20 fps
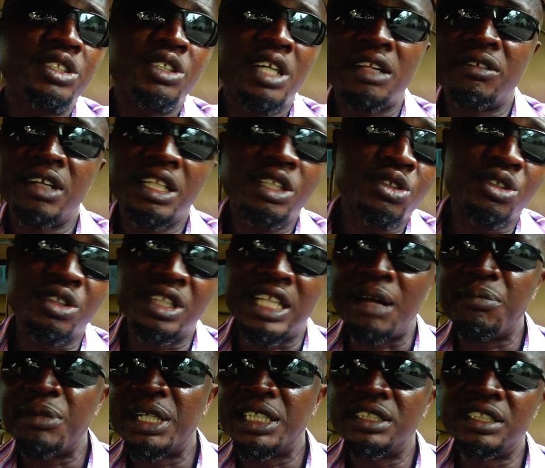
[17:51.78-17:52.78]
you are ready to
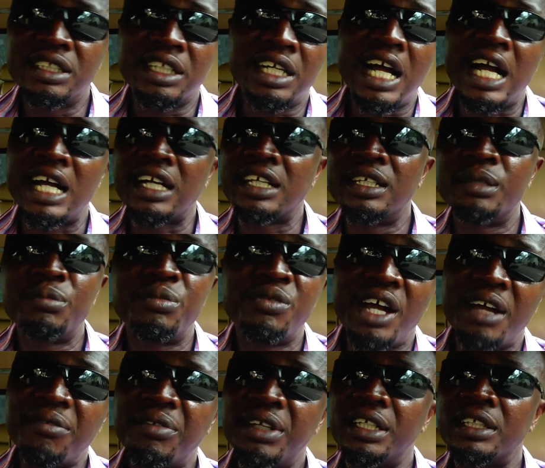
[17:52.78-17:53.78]
damage the car and keep
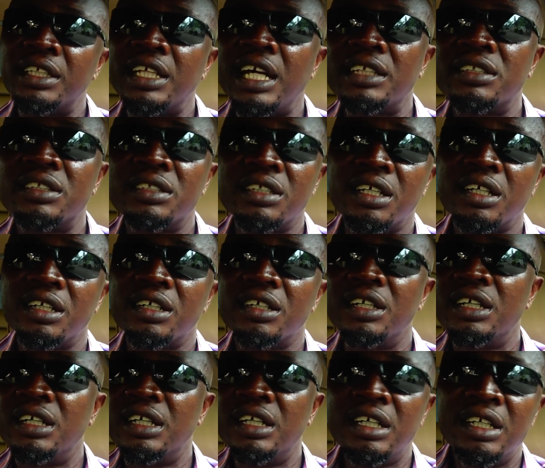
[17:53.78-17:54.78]
driving in that
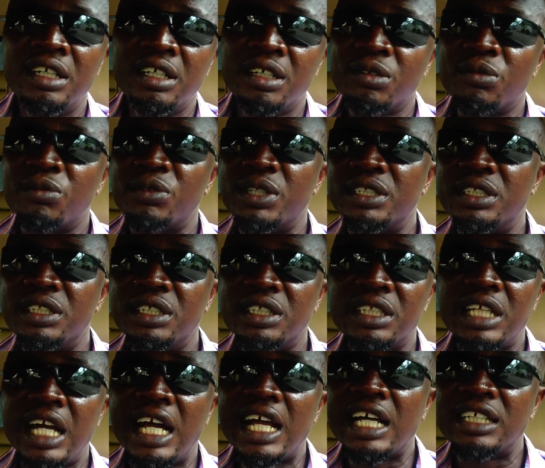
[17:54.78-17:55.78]
with the
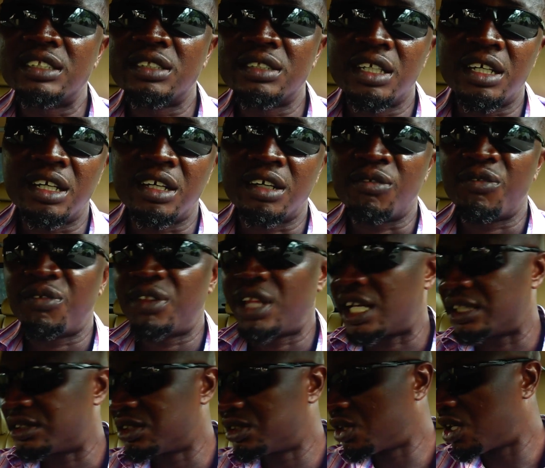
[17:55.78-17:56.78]
tires
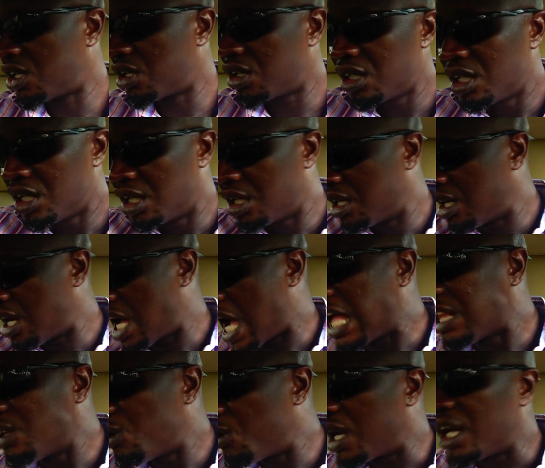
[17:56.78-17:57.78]
flat. So
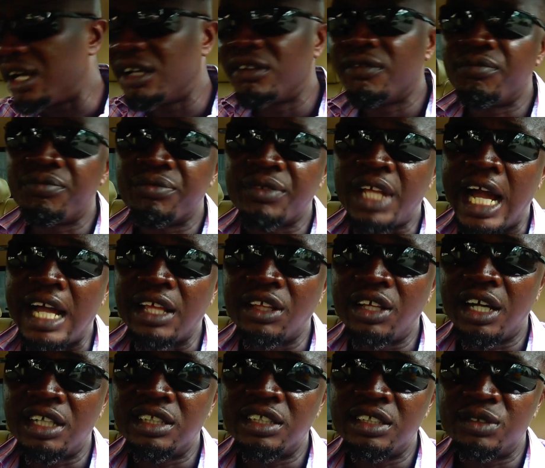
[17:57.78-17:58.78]
anyway, I
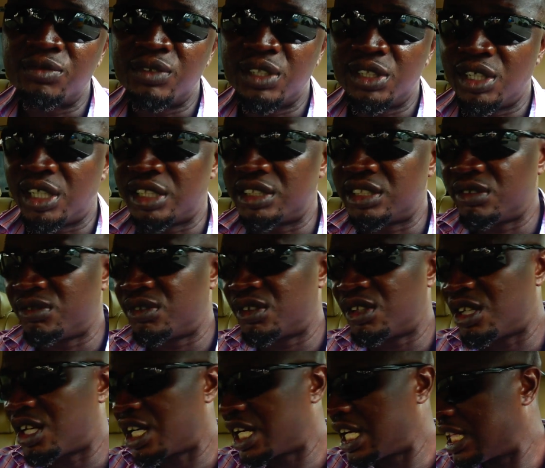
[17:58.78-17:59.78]
know this video is even
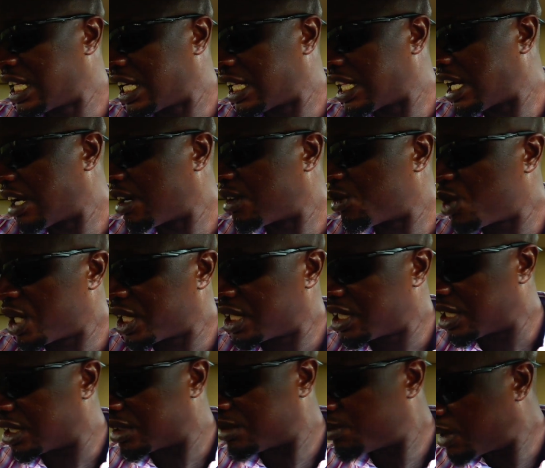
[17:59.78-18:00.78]
longer than I
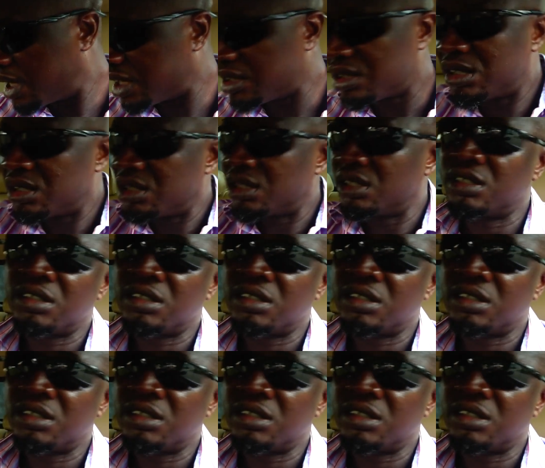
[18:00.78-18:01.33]
wanted, but